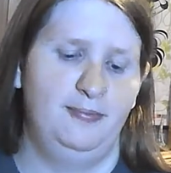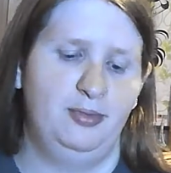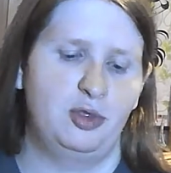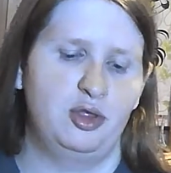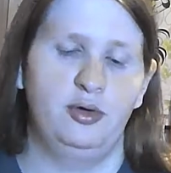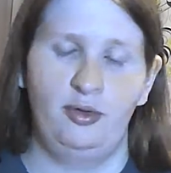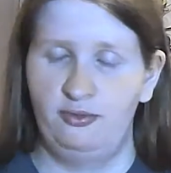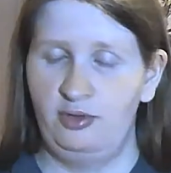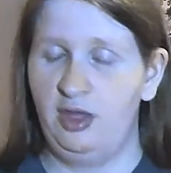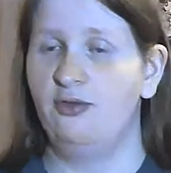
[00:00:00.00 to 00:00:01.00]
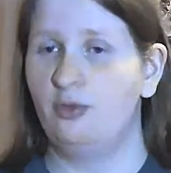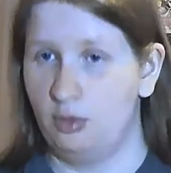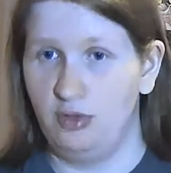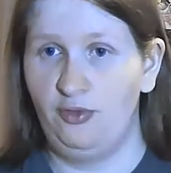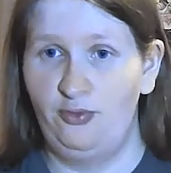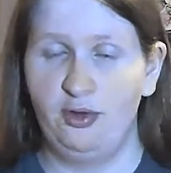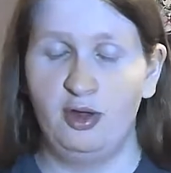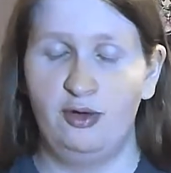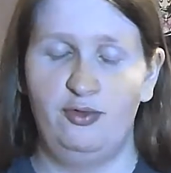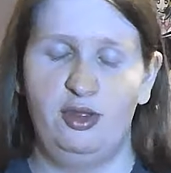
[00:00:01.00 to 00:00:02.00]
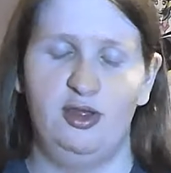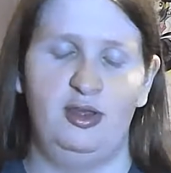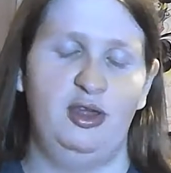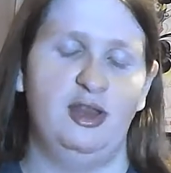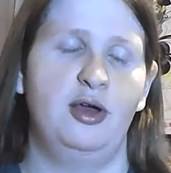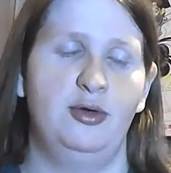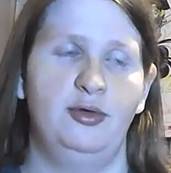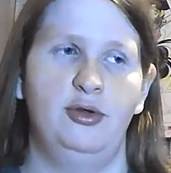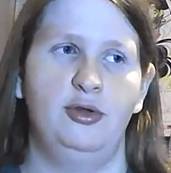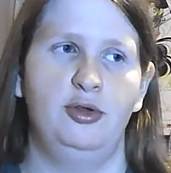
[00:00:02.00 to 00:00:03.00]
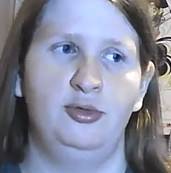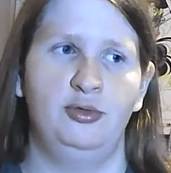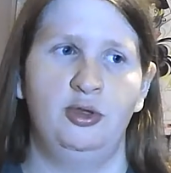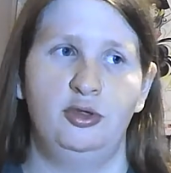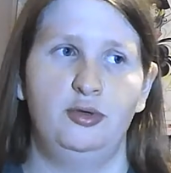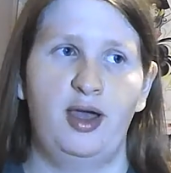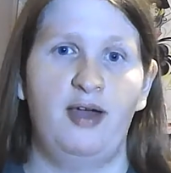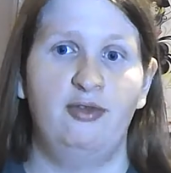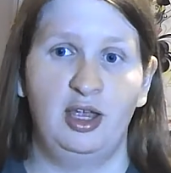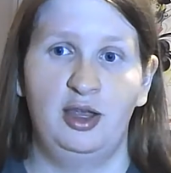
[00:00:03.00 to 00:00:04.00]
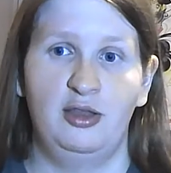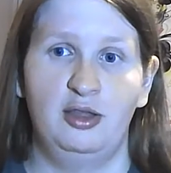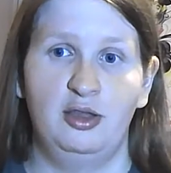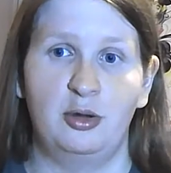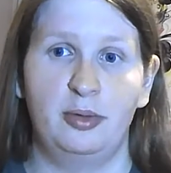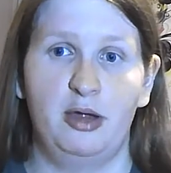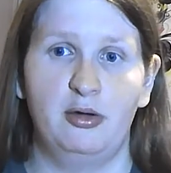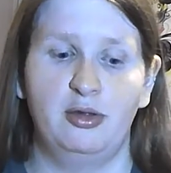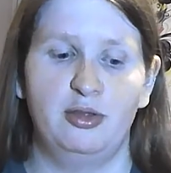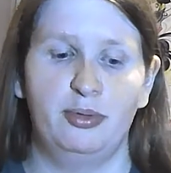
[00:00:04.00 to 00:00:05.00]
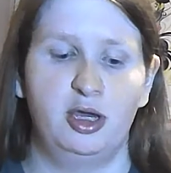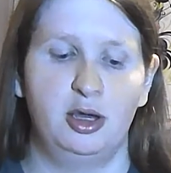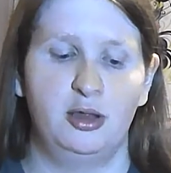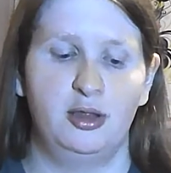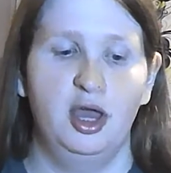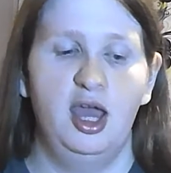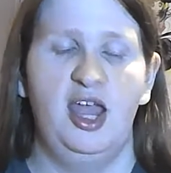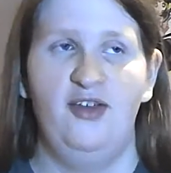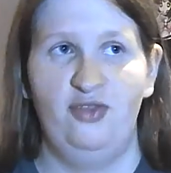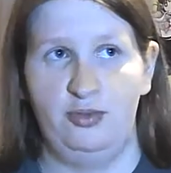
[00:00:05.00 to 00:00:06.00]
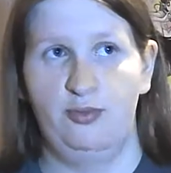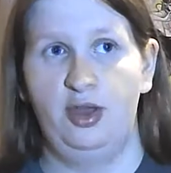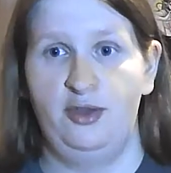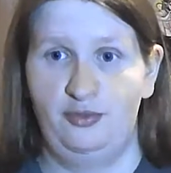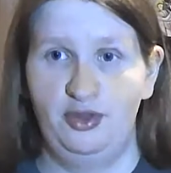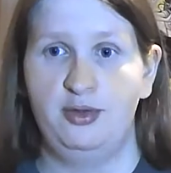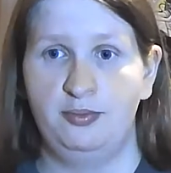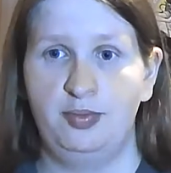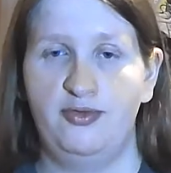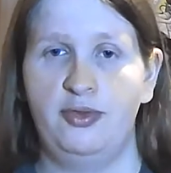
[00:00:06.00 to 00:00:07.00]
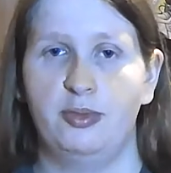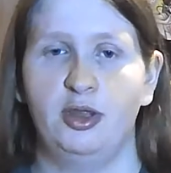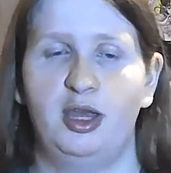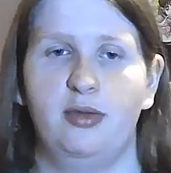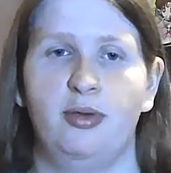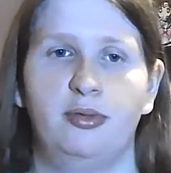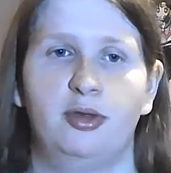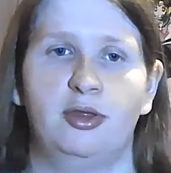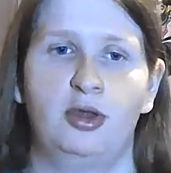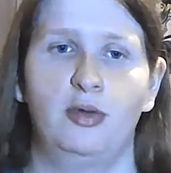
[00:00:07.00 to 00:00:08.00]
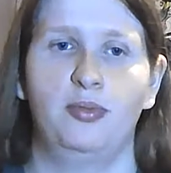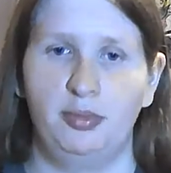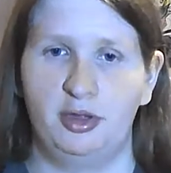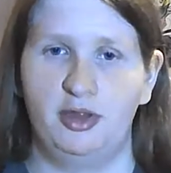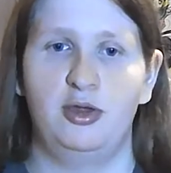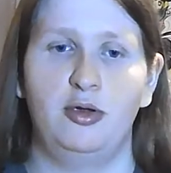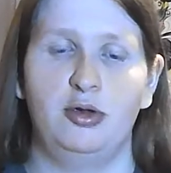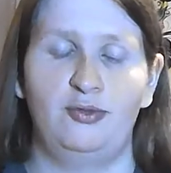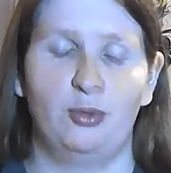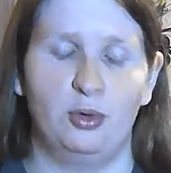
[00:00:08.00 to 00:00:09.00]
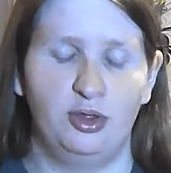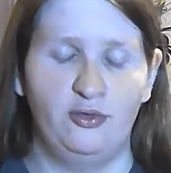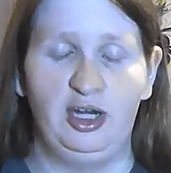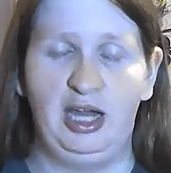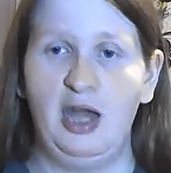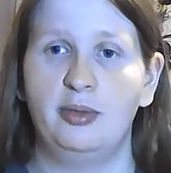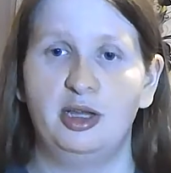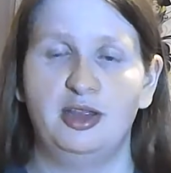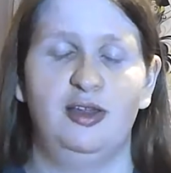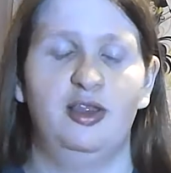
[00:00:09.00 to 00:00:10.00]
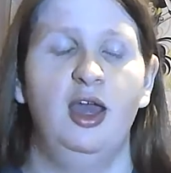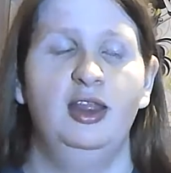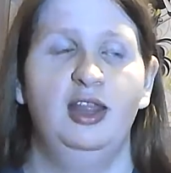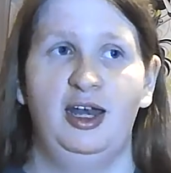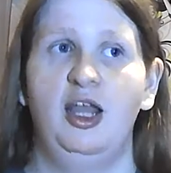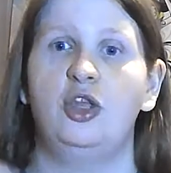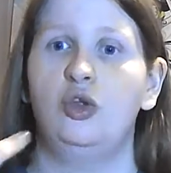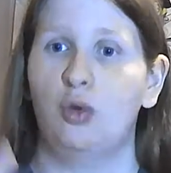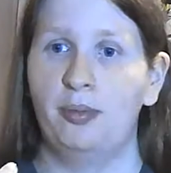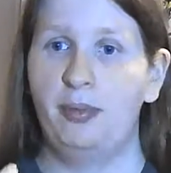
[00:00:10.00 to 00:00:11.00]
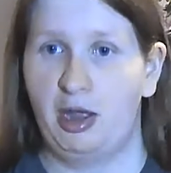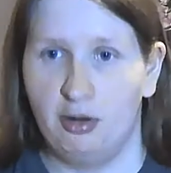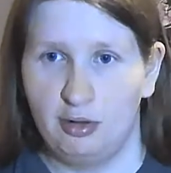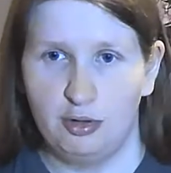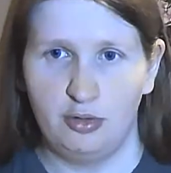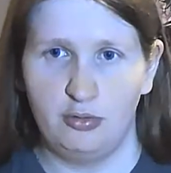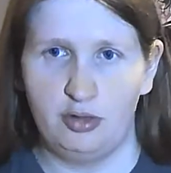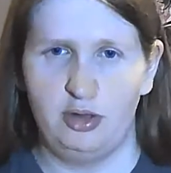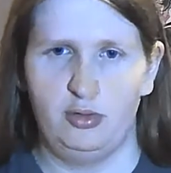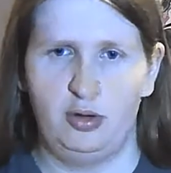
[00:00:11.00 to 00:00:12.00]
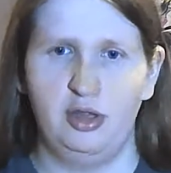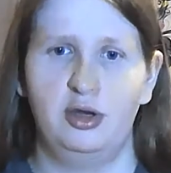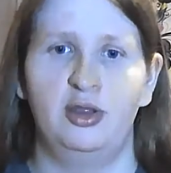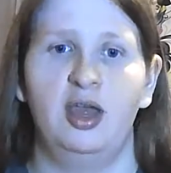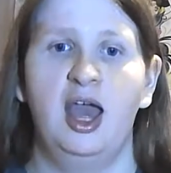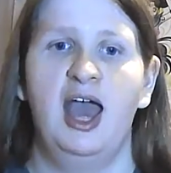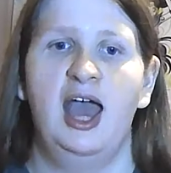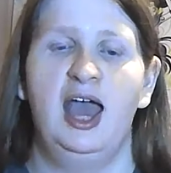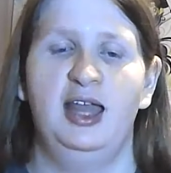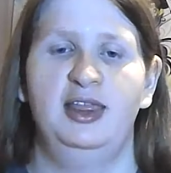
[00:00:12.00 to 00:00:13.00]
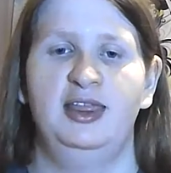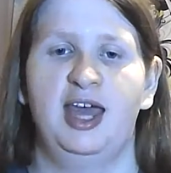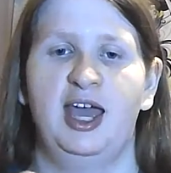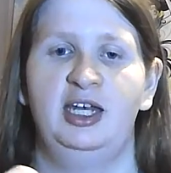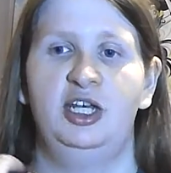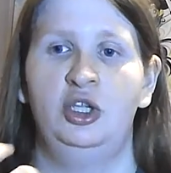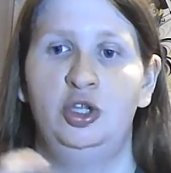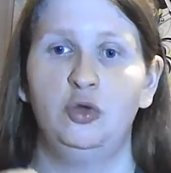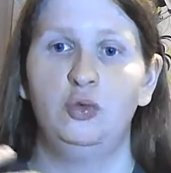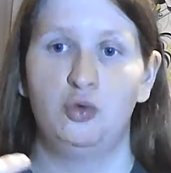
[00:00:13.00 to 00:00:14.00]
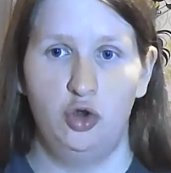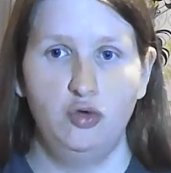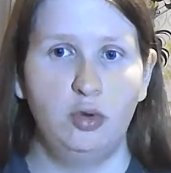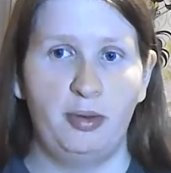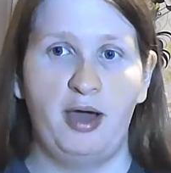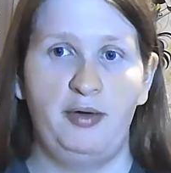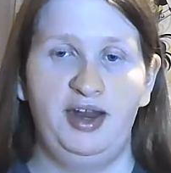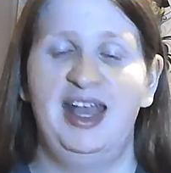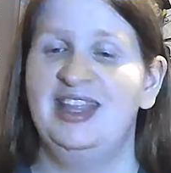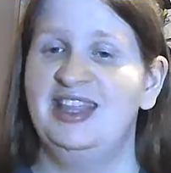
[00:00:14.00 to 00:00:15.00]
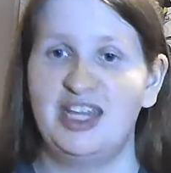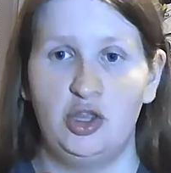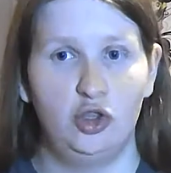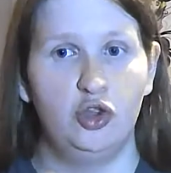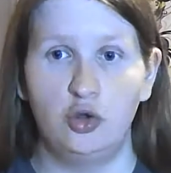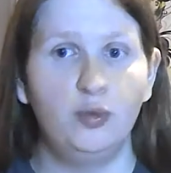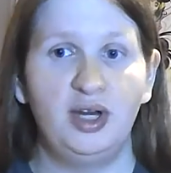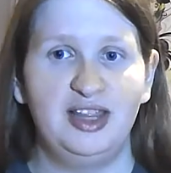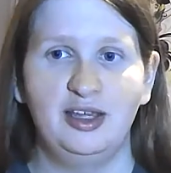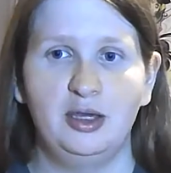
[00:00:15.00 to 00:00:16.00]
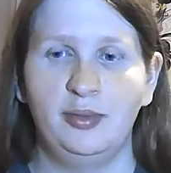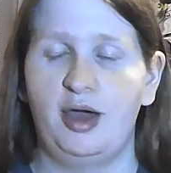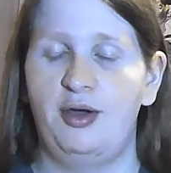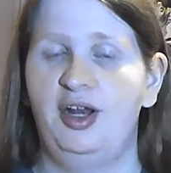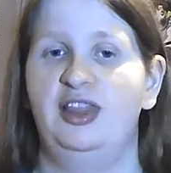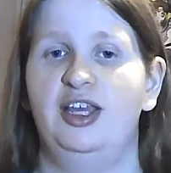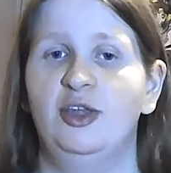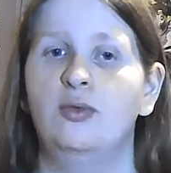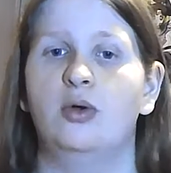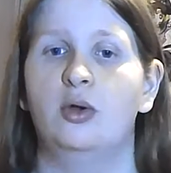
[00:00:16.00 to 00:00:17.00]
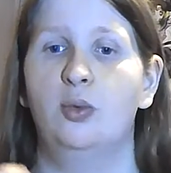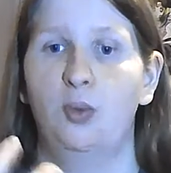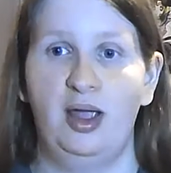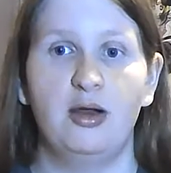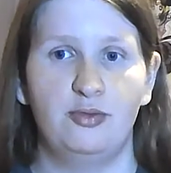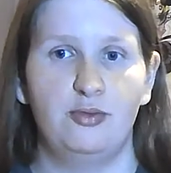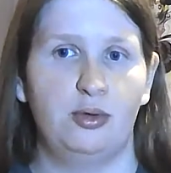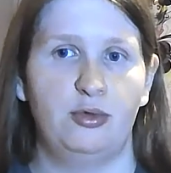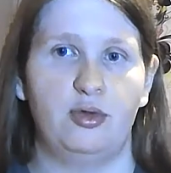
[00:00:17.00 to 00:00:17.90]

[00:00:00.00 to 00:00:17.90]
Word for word: So he, of course, convinces Zeke, oh no, you have to hand in your parents, because if the Marleic public security forces find out about this, that your parents are the Restorationists and that you knew about it and didn't do anything about it, that you were aware of what was